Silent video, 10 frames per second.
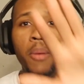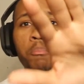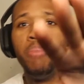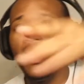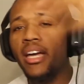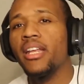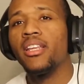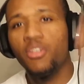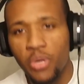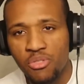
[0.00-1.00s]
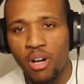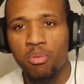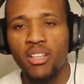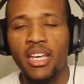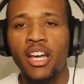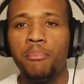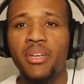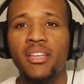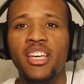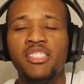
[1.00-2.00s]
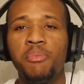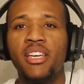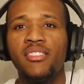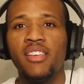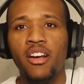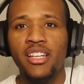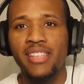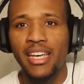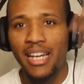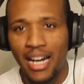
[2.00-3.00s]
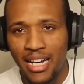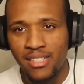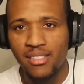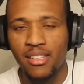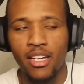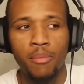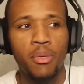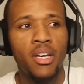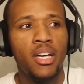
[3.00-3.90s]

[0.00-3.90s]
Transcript: But the reason why I brought that up is because there is a concept